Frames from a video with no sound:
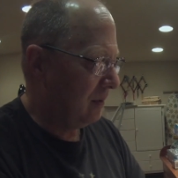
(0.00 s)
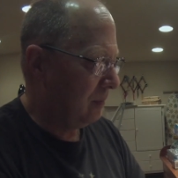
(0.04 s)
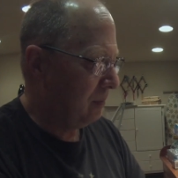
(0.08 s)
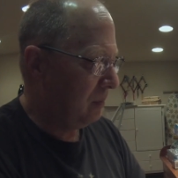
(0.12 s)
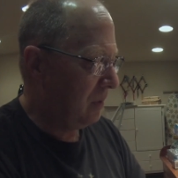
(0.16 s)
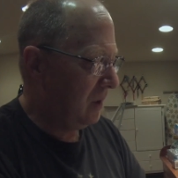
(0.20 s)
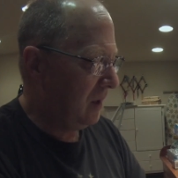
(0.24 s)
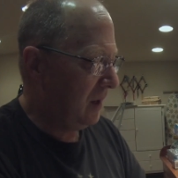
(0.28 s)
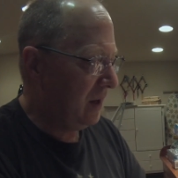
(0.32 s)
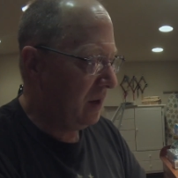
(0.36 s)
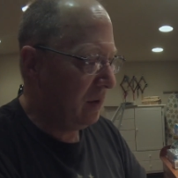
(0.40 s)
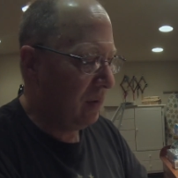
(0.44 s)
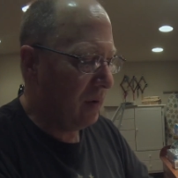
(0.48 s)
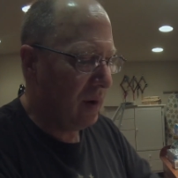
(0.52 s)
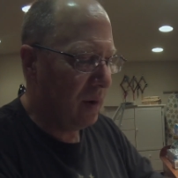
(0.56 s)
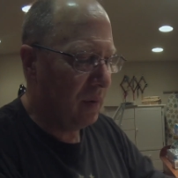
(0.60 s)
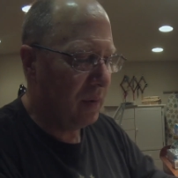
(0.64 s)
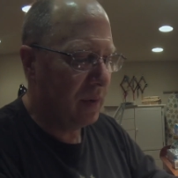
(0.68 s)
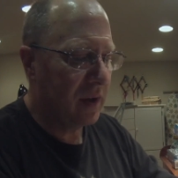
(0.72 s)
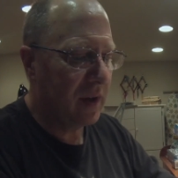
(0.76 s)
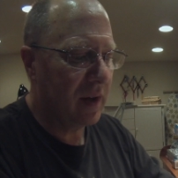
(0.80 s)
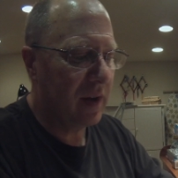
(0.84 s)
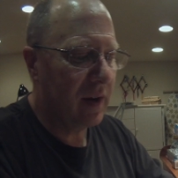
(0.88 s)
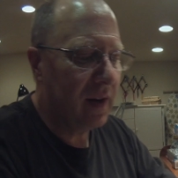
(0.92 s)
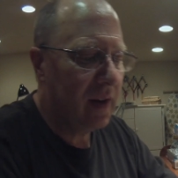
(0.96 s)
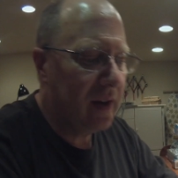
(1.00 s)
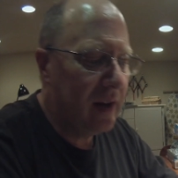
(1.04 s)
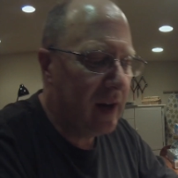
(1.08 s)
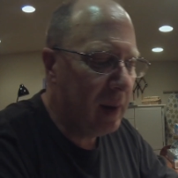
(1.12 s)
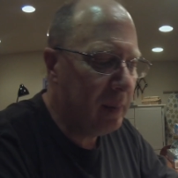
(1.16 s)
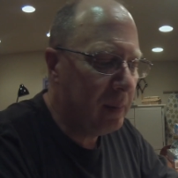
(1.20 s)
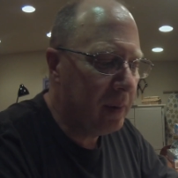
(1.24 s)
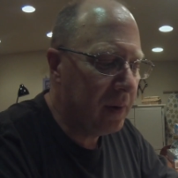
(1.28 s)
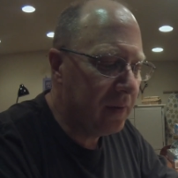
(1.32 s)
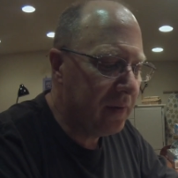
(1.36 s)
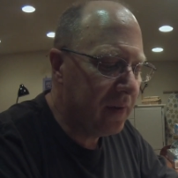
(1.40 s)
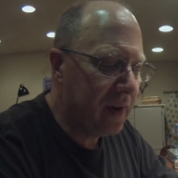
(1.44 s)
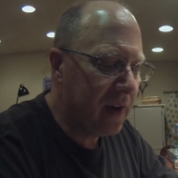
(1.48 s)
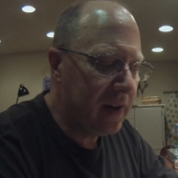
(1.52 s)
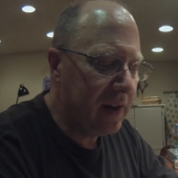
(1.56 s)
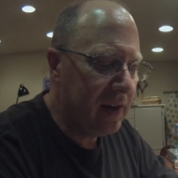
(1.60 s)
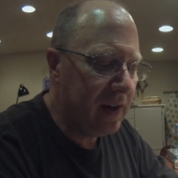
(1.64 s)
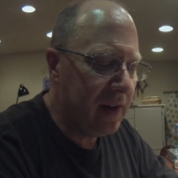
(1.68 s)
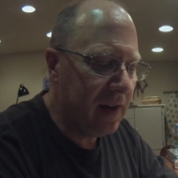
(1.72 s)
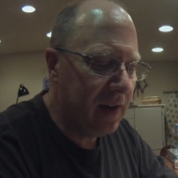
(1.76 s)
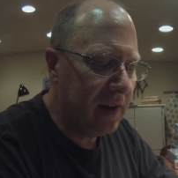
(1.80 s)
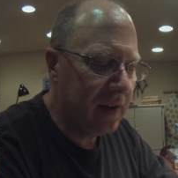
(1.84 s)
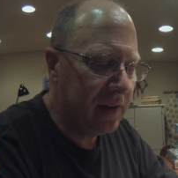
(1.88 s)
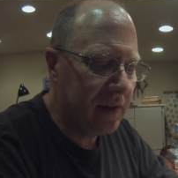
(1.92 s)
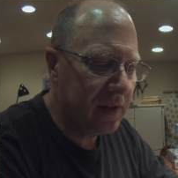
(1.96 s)
played around with a couple of
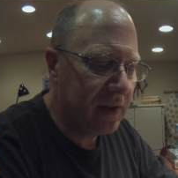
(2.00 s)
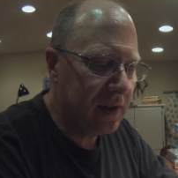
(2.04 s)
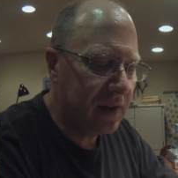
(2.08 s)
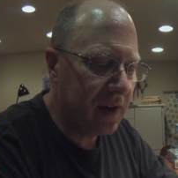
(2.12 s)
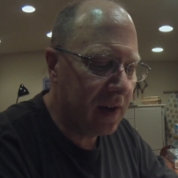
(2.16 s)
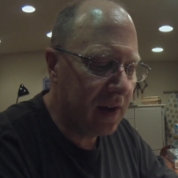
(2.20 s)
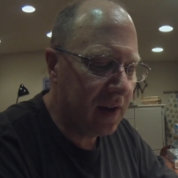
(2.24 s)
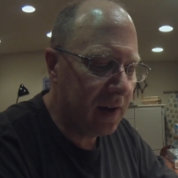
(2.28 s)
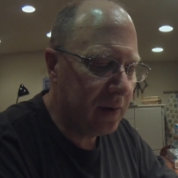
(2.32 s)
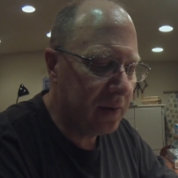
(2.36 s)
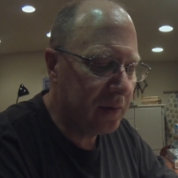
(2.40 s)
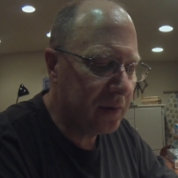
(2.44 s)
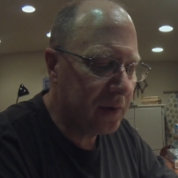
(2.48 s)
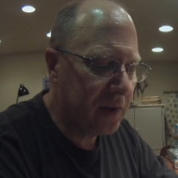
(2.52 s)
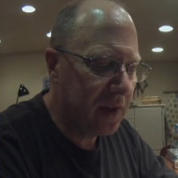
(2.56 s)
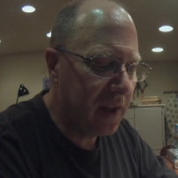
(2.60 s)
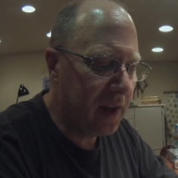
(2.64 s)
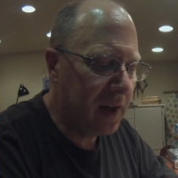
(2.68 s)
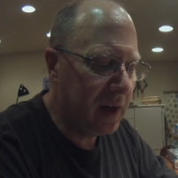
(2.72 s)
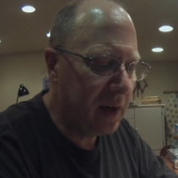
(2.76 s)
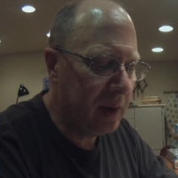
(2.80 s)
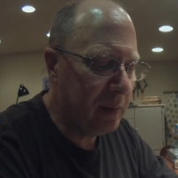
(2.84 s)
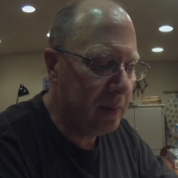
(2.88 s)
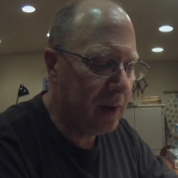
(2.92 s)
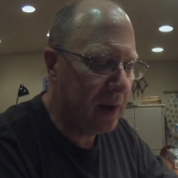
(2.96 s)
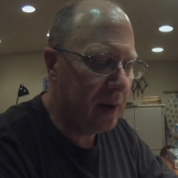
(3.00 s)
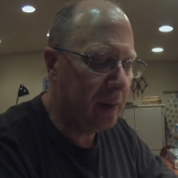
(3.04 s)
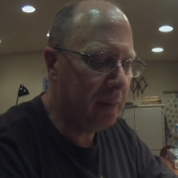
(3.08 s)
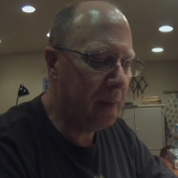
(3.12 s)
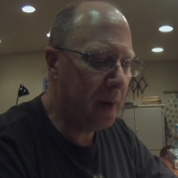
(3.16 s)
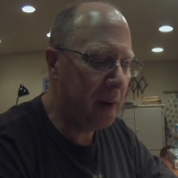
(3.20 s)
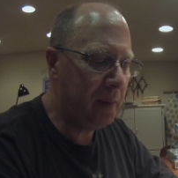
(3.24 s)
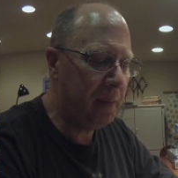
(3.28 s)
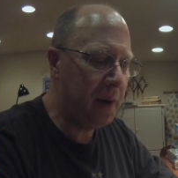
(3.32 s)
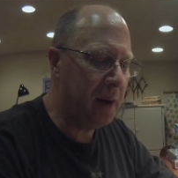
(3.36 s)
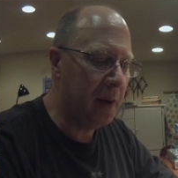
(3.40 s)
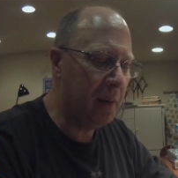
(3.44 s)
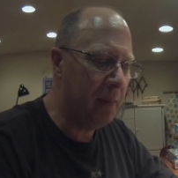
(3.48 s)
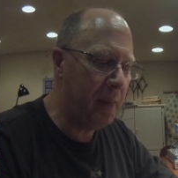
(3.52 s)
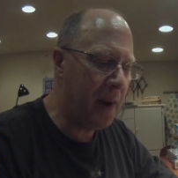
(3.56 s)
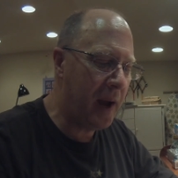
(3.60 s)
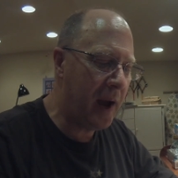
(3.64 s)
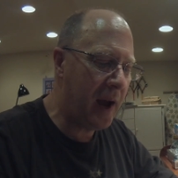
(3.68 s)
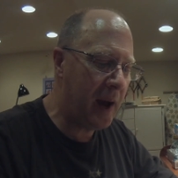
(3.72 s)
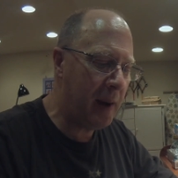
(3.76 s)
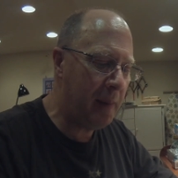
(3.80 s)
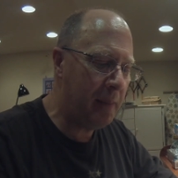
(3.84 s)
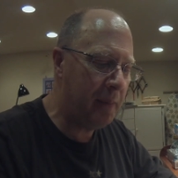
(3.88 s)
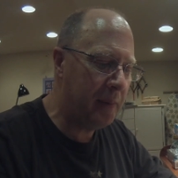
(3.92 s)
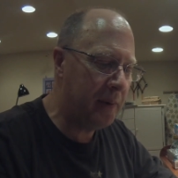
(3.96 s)
ideas. I was thinking about maybe a
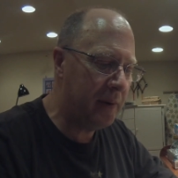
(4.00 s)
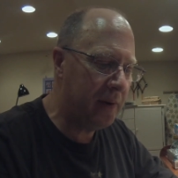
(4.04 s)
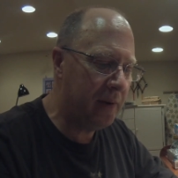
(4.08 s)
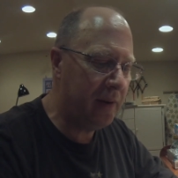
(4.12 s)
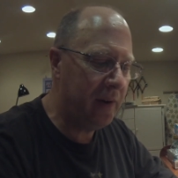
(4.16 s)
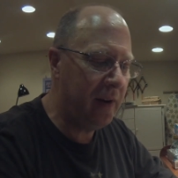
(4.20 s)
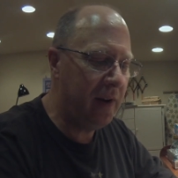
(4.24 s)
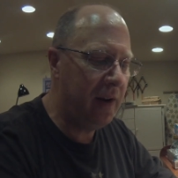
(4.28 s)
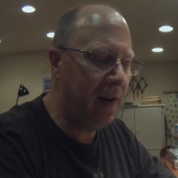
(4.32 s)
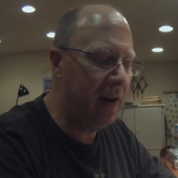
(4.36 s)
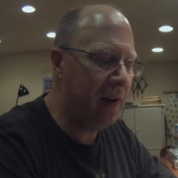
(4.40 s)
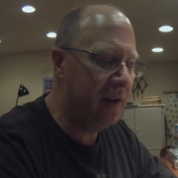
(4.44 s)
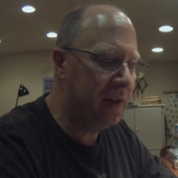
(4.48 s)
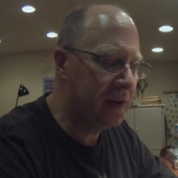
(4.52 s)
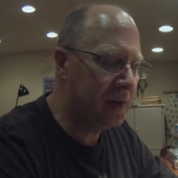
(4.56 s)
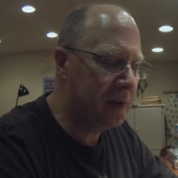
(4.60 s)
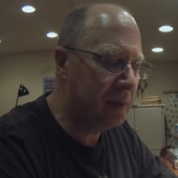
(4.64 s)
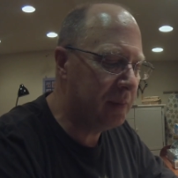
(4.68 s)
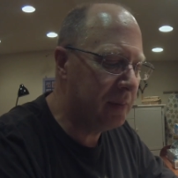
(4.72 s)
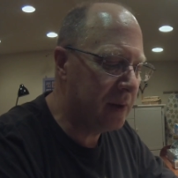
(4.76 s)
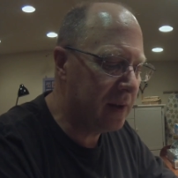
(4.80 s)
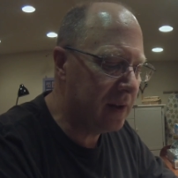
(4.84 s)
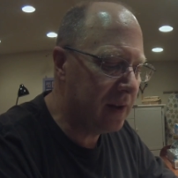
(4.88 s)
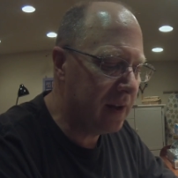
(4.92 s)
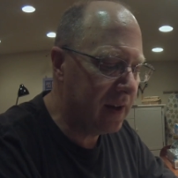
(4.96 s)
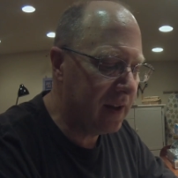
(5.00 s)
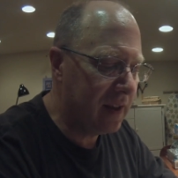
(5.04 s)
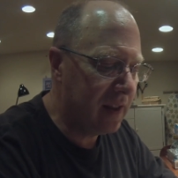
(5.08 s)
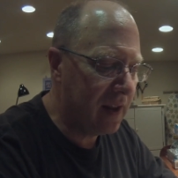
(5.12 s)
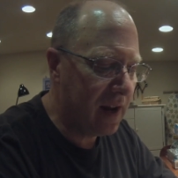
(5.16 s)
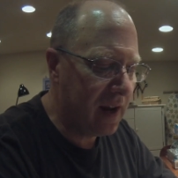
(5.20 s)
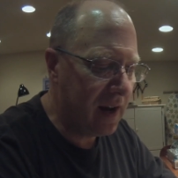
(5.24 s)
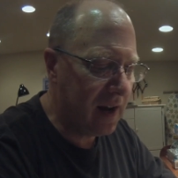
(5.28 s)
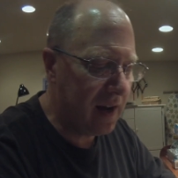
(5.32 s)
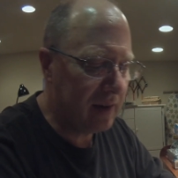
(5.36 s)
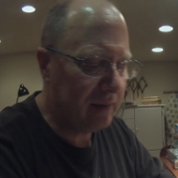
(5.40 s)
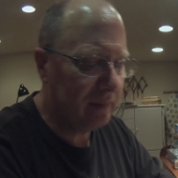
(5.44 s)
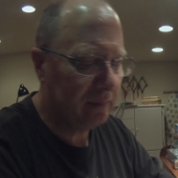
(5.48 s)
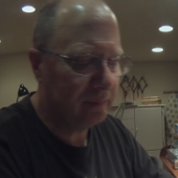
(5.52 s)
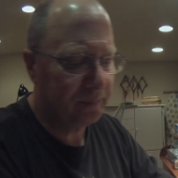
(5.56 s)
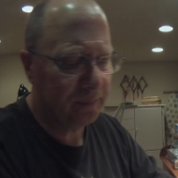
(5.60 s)
map underneath, something like that.